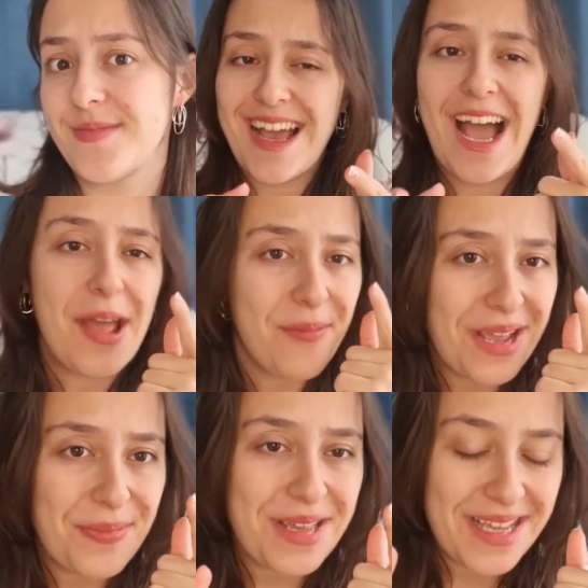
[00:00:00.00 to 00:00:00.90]
I may
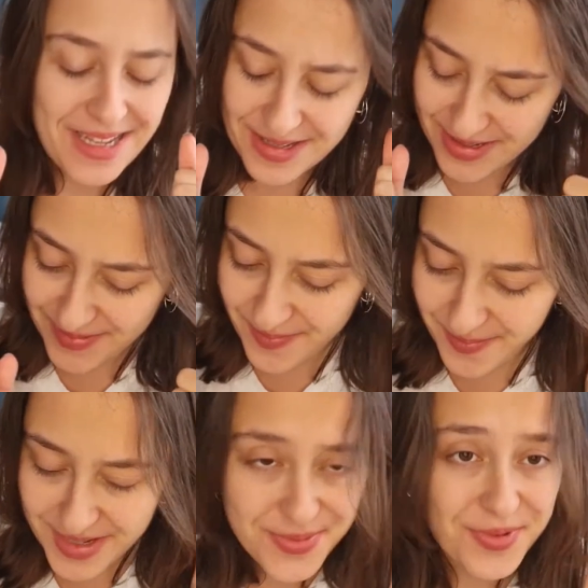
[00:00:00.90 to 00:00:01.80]
be
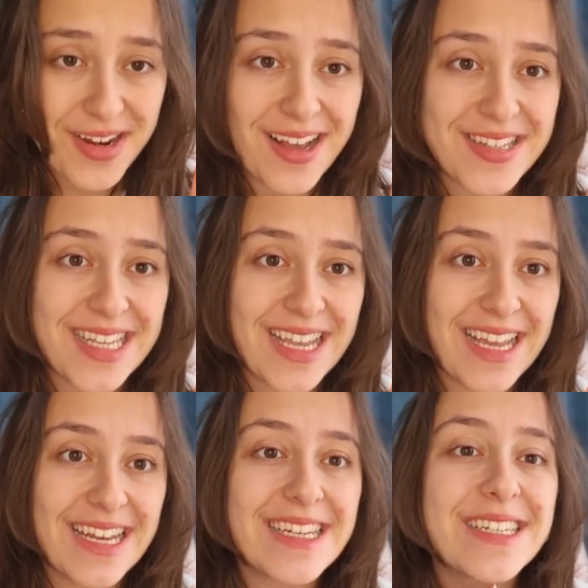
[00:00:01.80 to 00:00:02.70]
mispronouncing it,